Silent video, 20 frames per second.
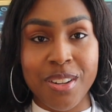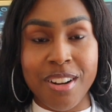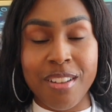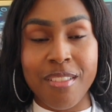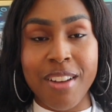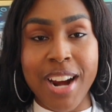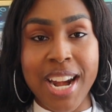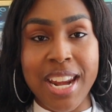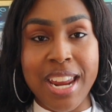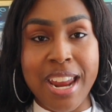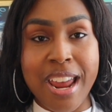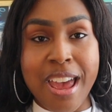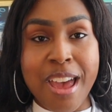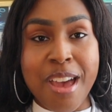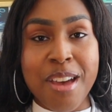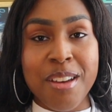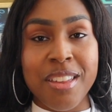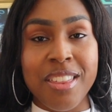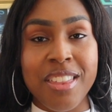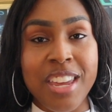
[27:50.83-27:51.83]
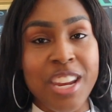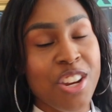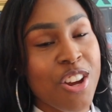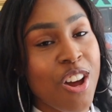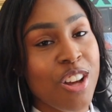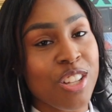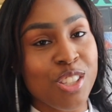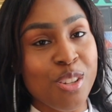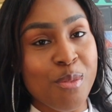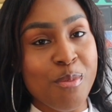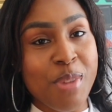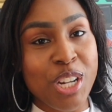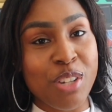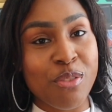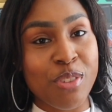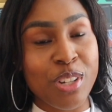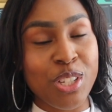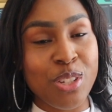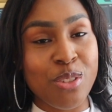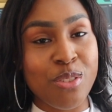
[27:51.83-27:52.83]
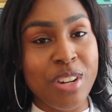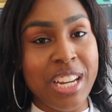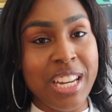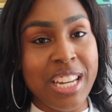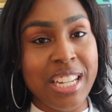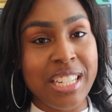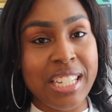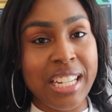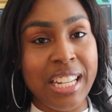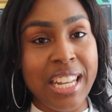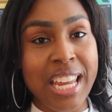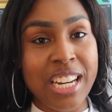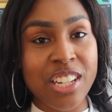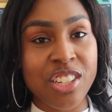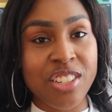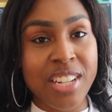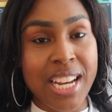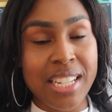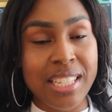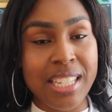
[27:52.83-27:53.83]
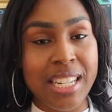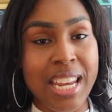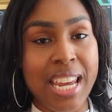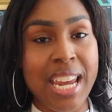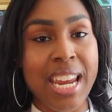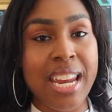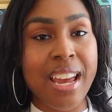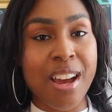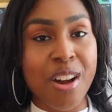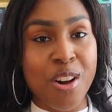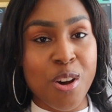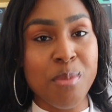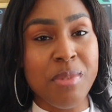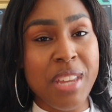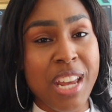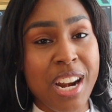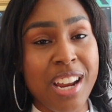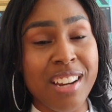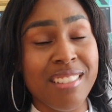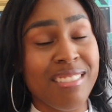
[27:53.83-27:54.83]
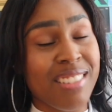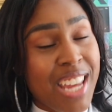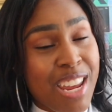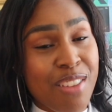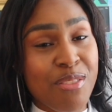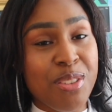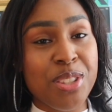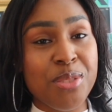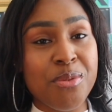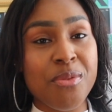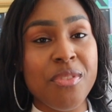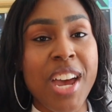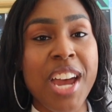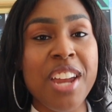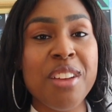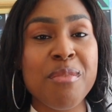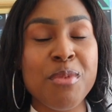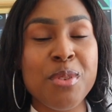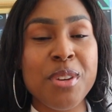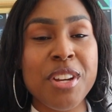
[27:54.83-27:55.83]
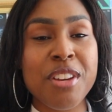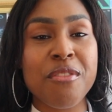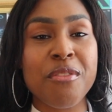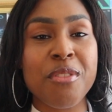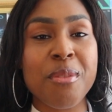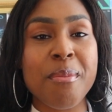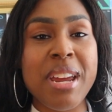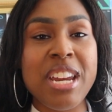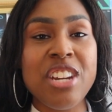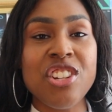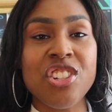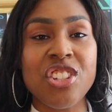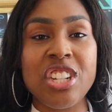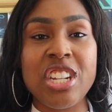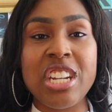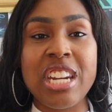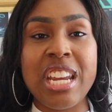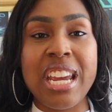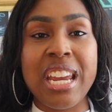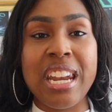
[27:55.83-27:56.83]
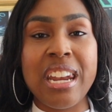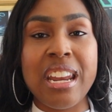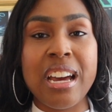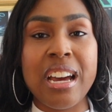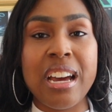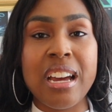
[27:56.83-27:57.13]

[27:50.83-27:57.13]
Alrighty. Thank y'all so much for tuning in to LexChat today. I hope that I gave you some valuable information. And